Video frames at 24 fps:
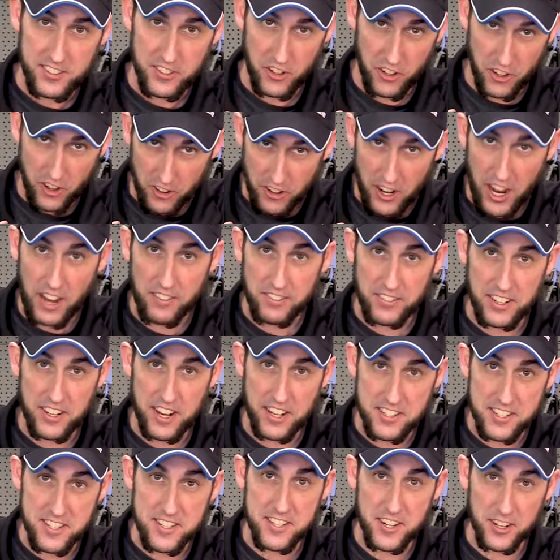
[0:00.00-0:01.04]
You don't have to
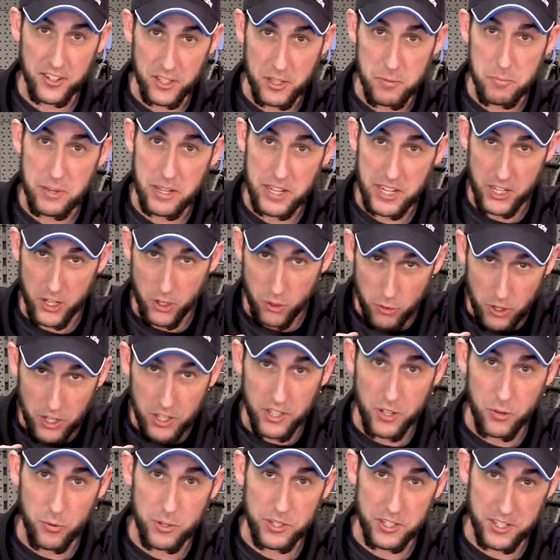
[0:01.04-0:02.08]
necessarily be a
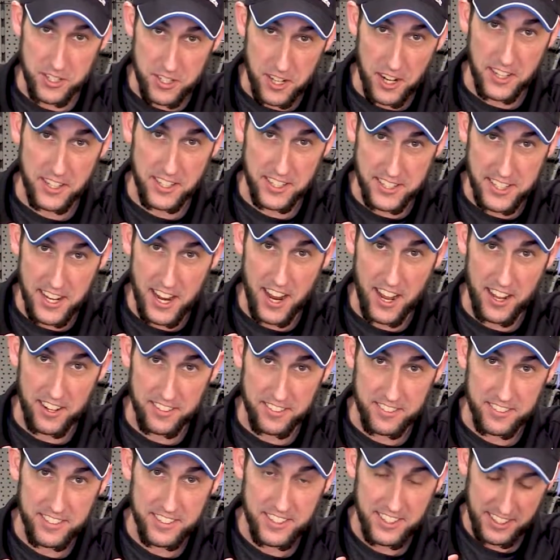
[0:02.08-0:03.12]
gorilla when you tighten it
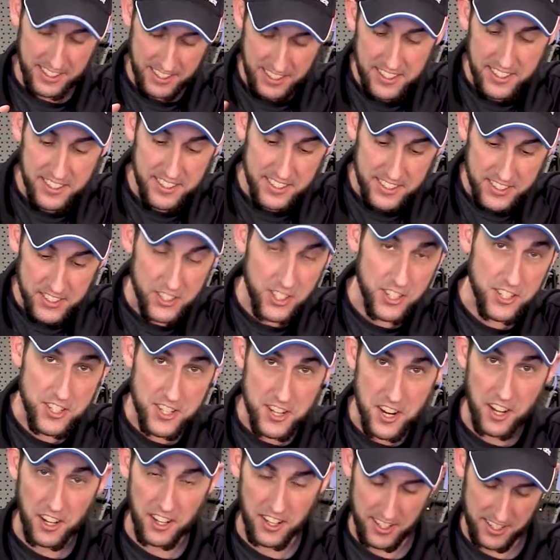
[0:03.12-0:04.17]
down. Just
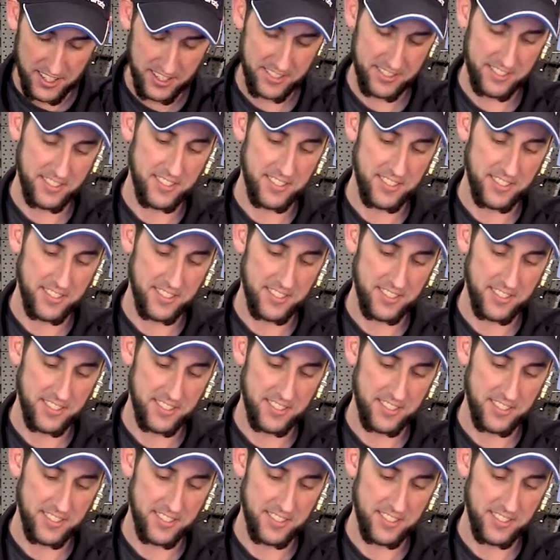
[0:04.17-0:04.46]
snug.